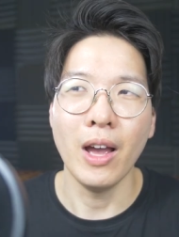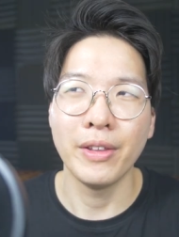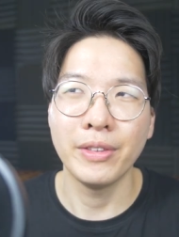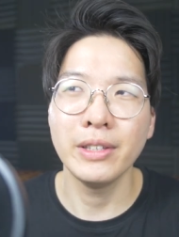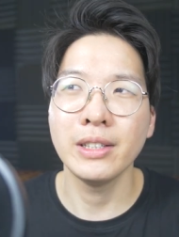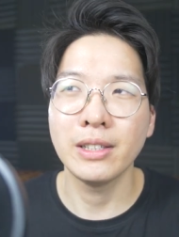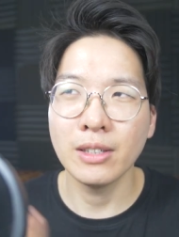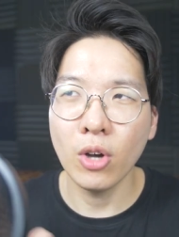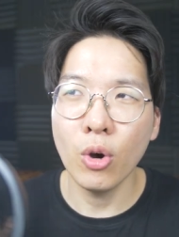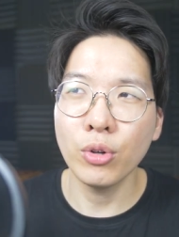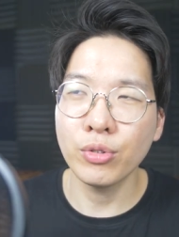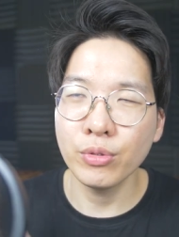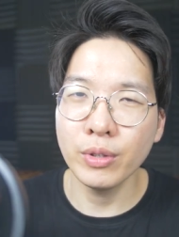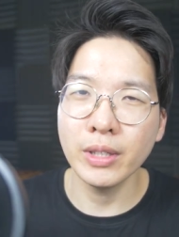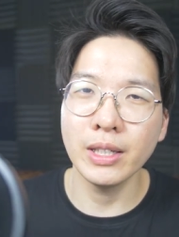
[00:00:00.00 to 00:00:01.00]
I think
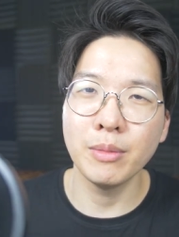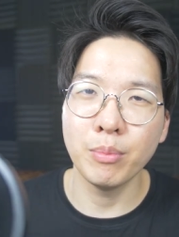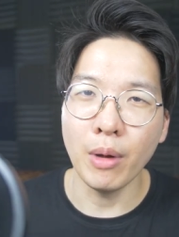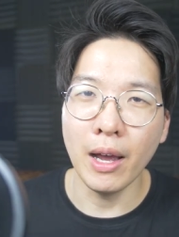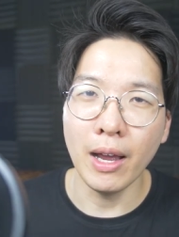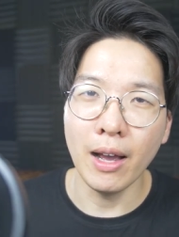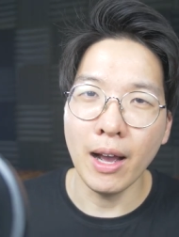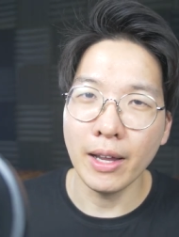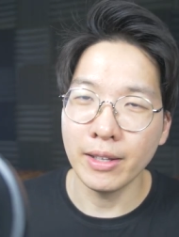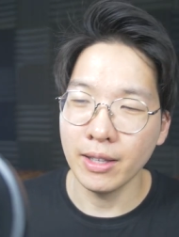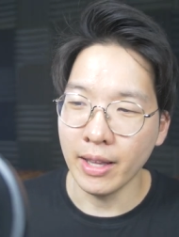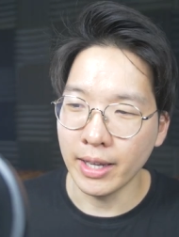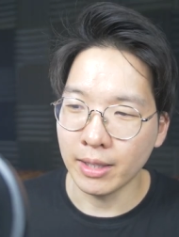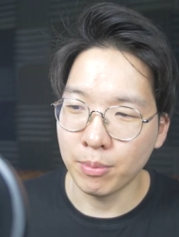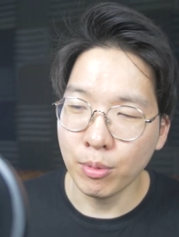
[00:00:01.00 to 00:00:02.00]
altering it by either
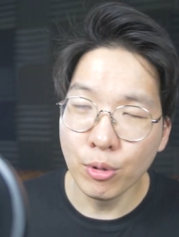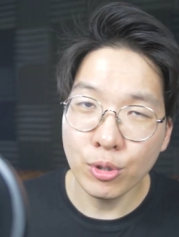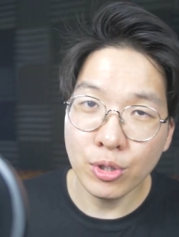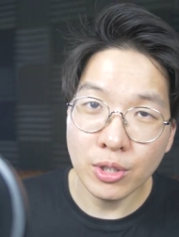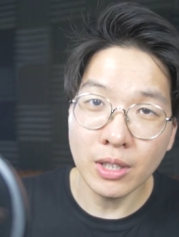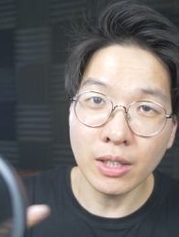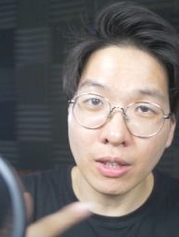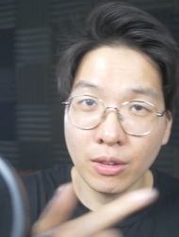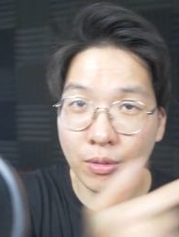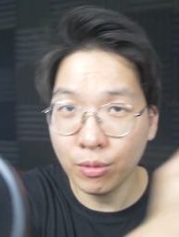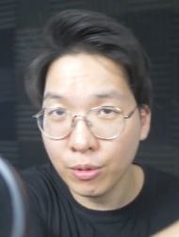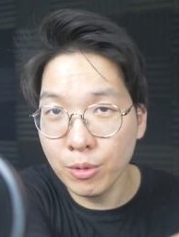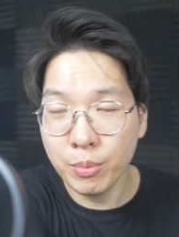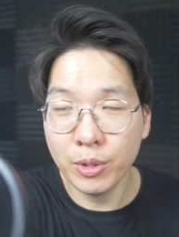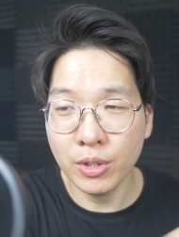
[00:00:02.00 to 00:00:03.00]
like pushing it
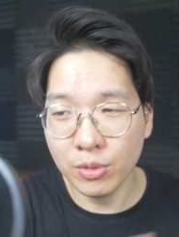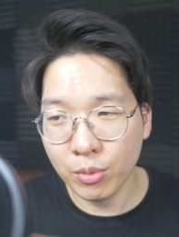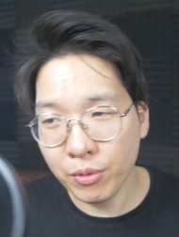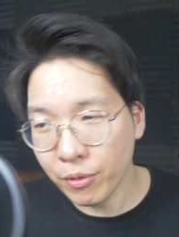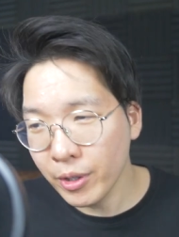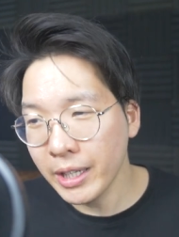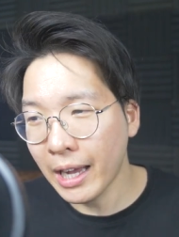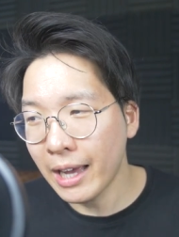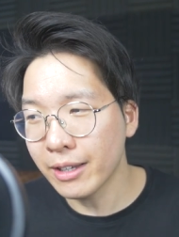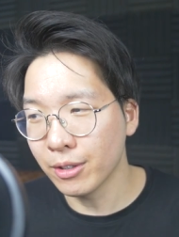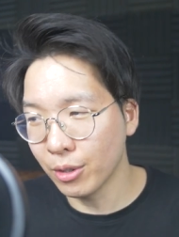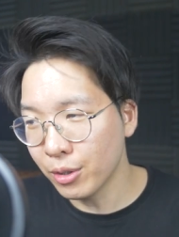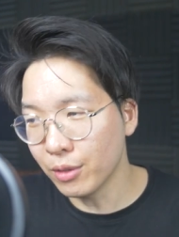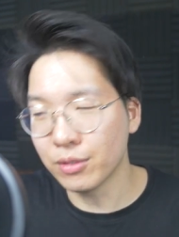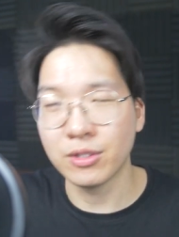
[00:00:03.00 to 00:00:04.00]
through, because we've already had
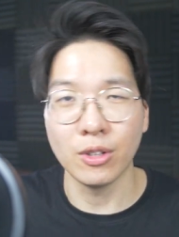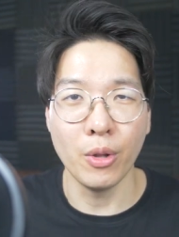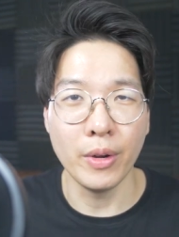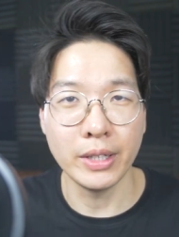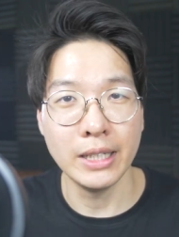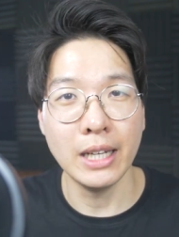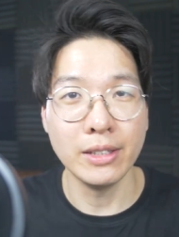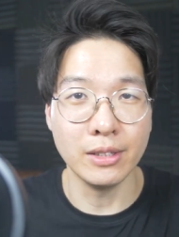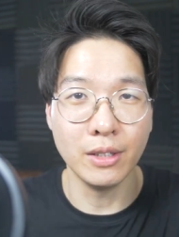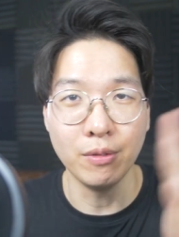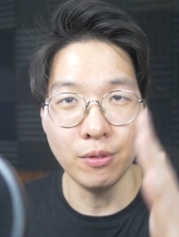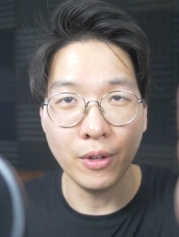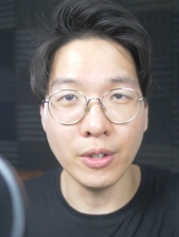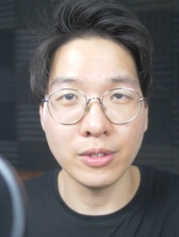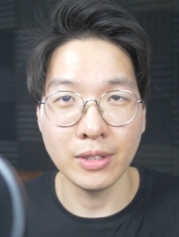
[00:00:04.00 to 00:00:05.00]
a lot of slowing down in the
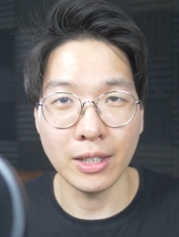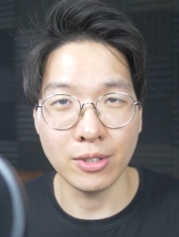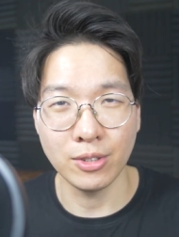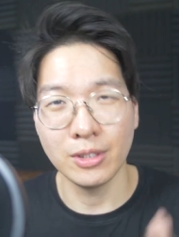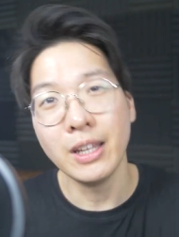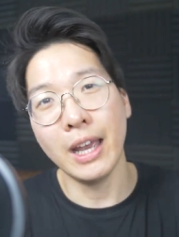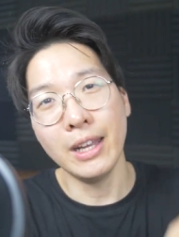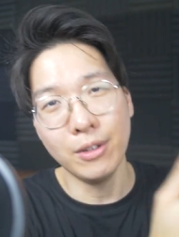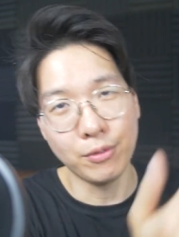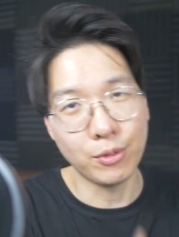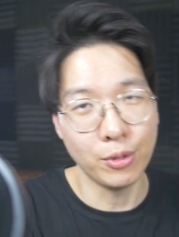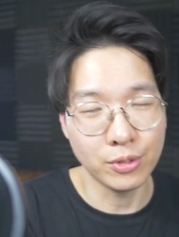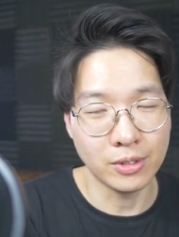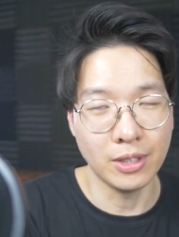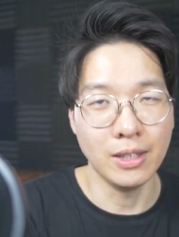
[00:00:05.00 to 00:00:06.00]
first section and of
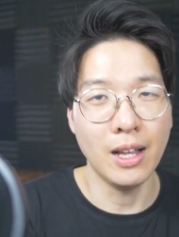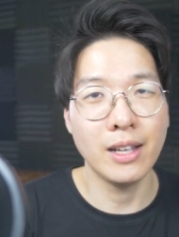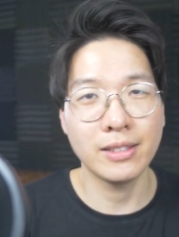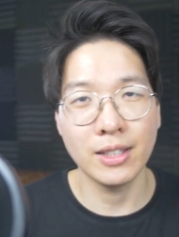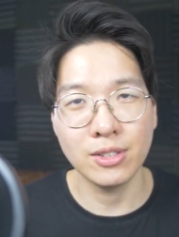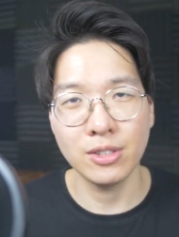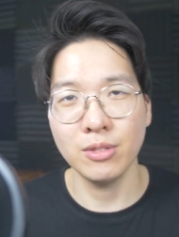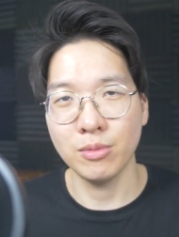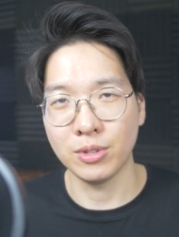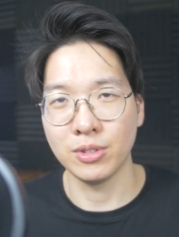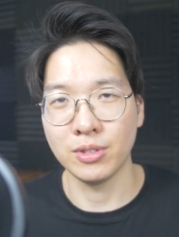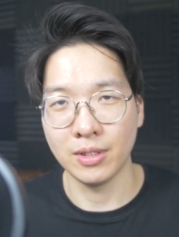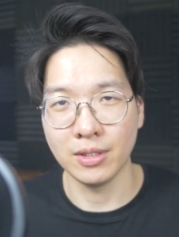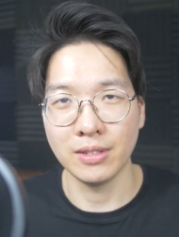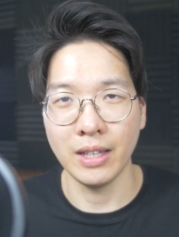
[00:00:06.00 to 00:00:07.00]
course the last section, which
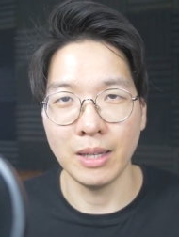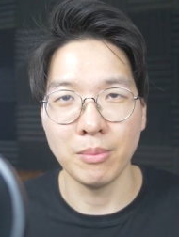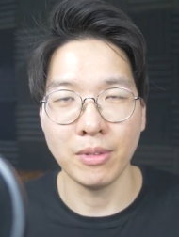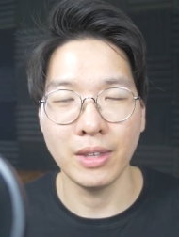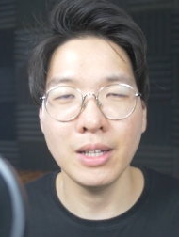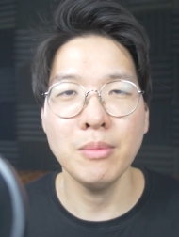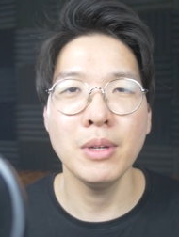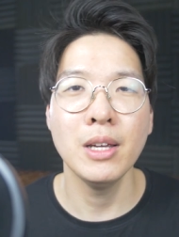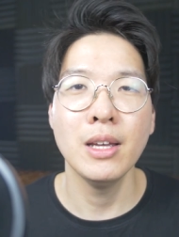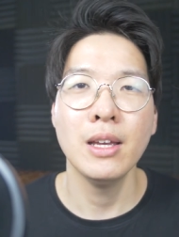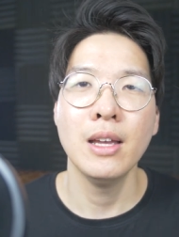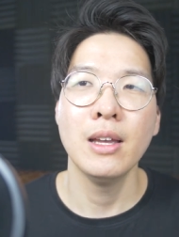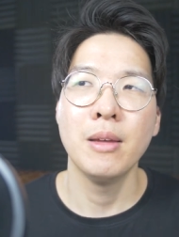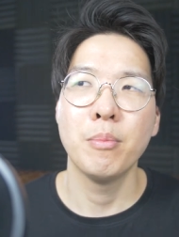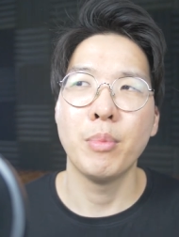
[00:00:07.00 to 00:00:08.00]
is the same theme,
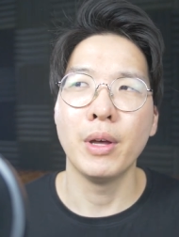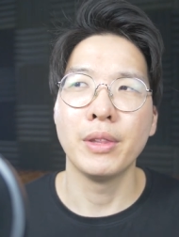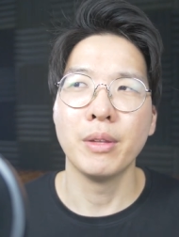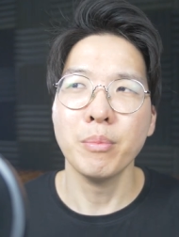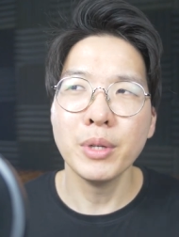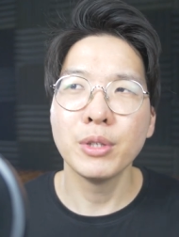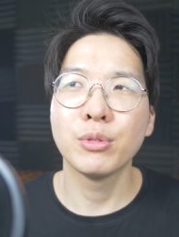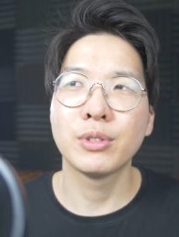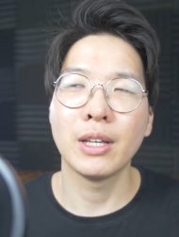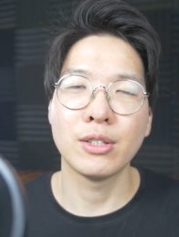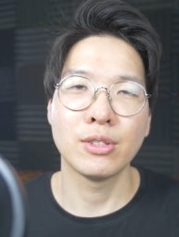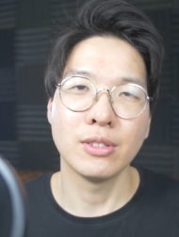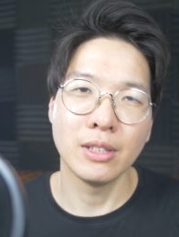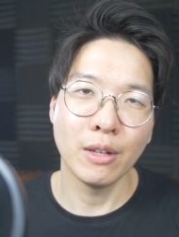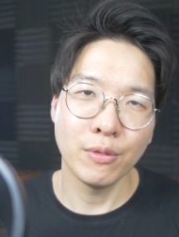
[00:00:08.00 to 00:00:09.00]
but the middle
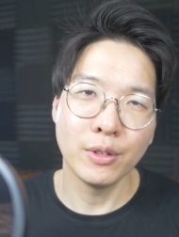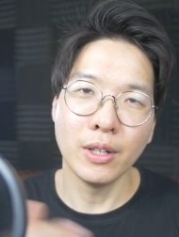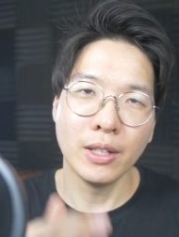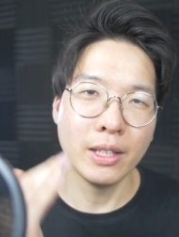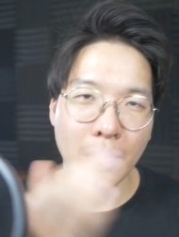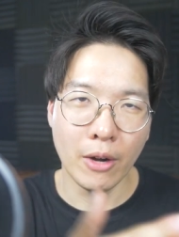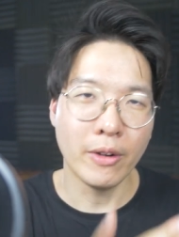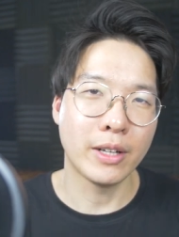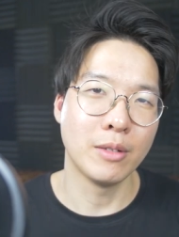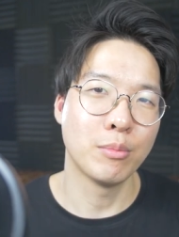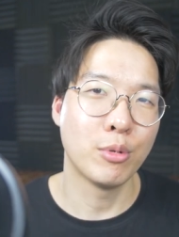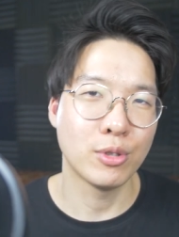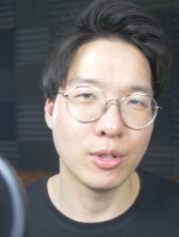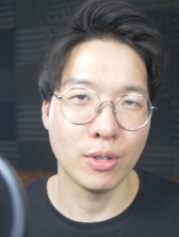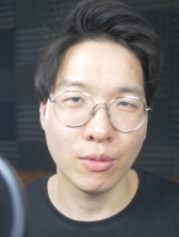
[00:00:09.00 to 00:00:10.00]
section definitely I reckon
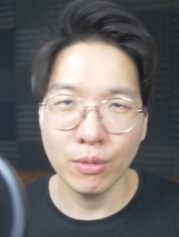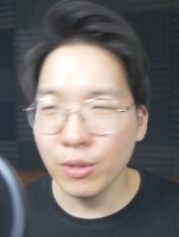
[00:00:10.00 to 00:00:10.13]
push it